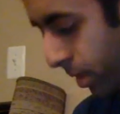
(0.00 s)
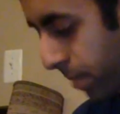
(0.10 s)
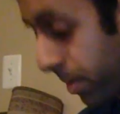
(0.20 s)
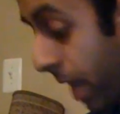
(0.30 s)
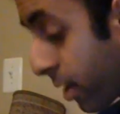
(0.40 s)

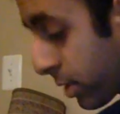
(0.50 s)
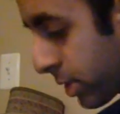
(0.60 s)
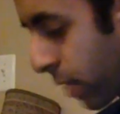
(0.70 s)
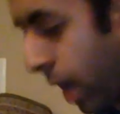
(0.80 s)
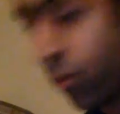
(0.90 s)
but I
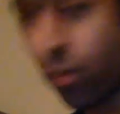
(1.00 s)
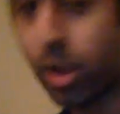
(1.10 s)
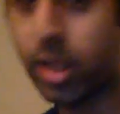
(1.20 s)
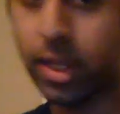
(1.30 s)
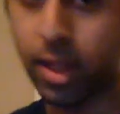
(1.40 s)
also, I
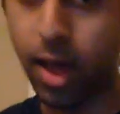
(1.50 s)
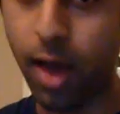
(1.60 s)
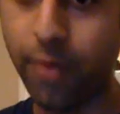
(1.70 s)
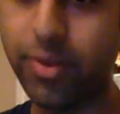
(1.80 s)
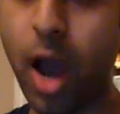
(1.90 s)
really
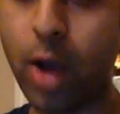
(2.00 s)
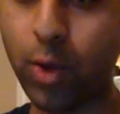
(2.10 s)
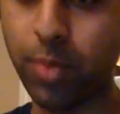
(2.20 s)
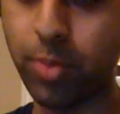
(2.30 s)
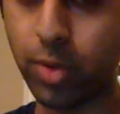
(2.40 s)
love the
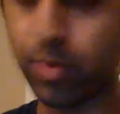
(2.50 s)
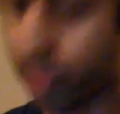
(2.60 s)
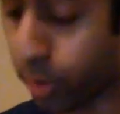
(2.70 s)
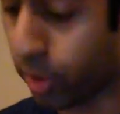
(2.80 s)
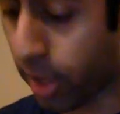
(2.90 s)
aqua blue,
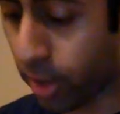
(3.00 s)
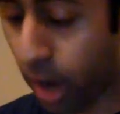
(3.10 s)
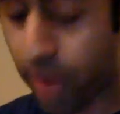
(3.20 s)
blue color. I